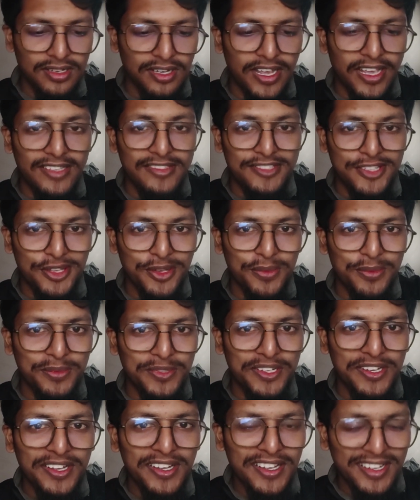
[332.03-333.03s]
Assumed
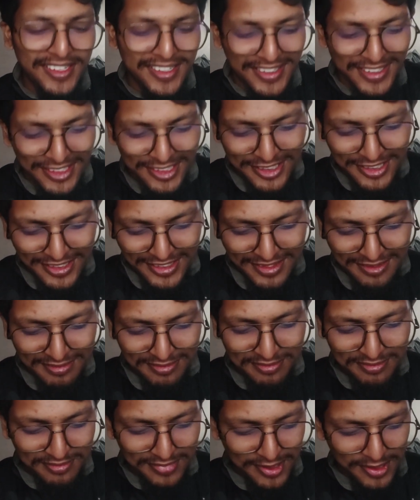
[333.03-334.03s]

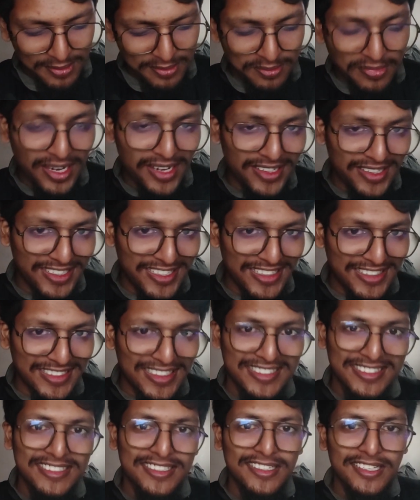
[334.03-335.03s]
by reading
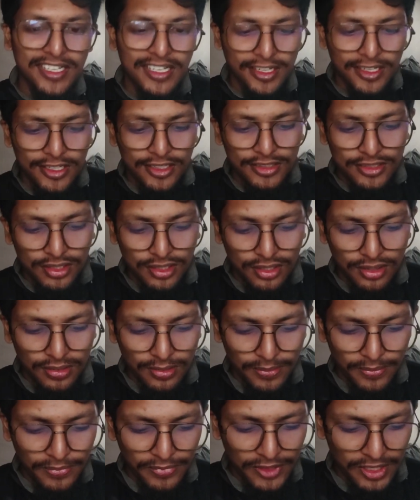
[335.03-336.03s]
this.
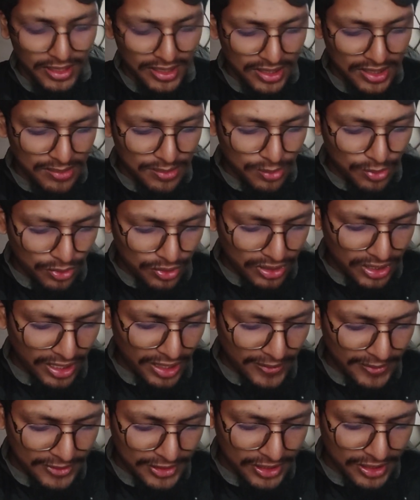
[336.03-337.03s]
So in this book, they
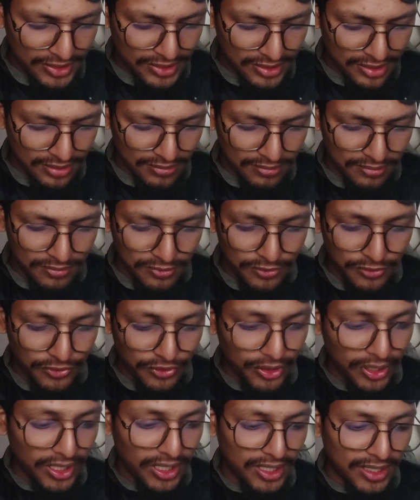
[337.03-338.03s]
have shared some
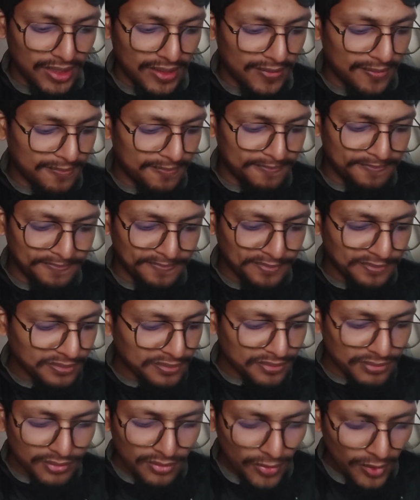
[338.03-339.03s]
free
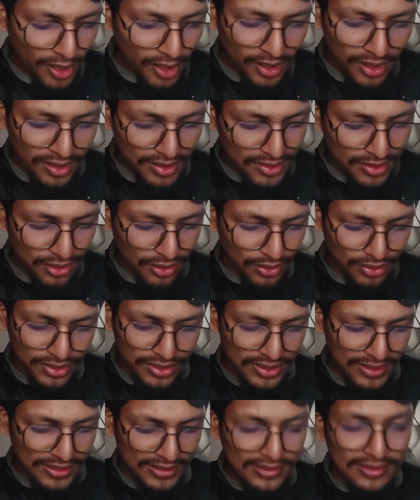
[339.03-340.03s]

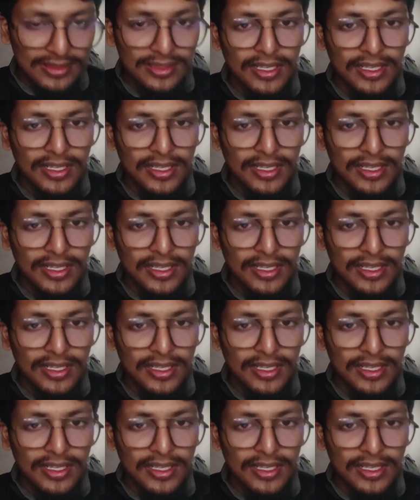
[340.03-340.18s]
resources